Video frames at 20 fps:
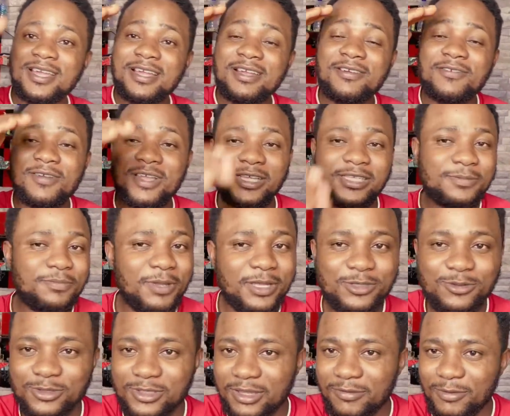Respect
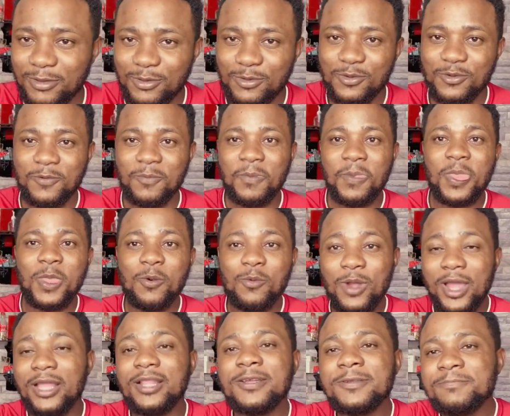to Davido.
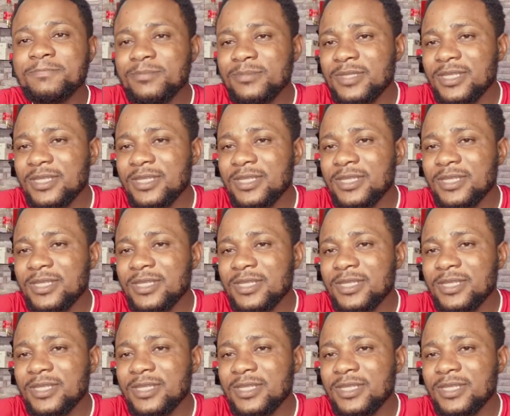Well,